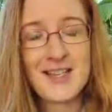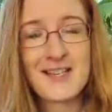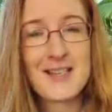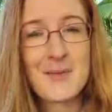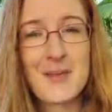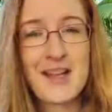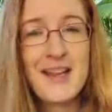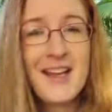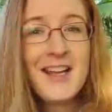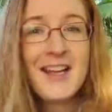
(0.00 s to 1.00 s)
that it's going to
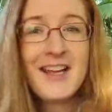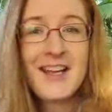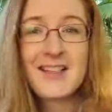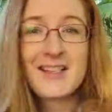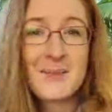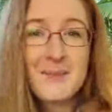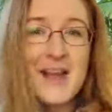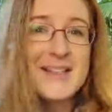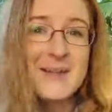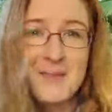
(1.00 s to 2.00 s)
be this
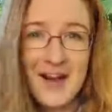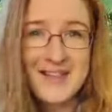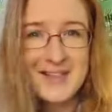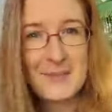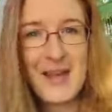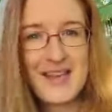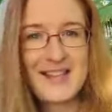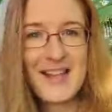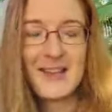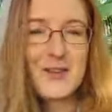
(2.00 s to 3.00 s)
amazing masterpiece
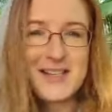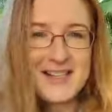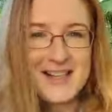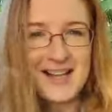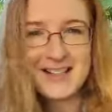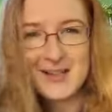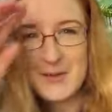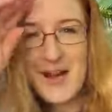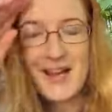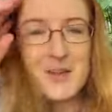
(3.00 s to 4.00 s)
that looks exactly the
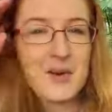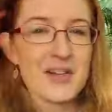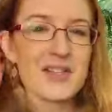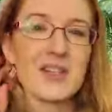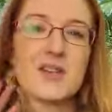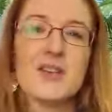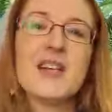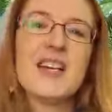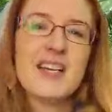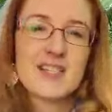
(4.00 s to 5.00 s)
way you want it to look.
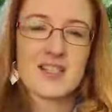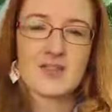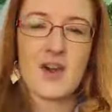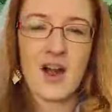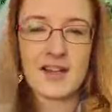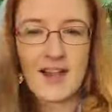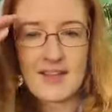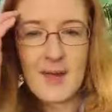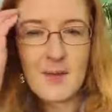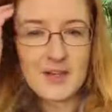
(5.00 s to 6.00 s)
Just try and
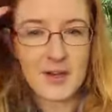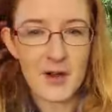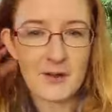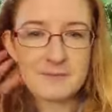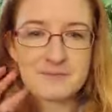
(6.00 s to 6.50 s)
let that one go.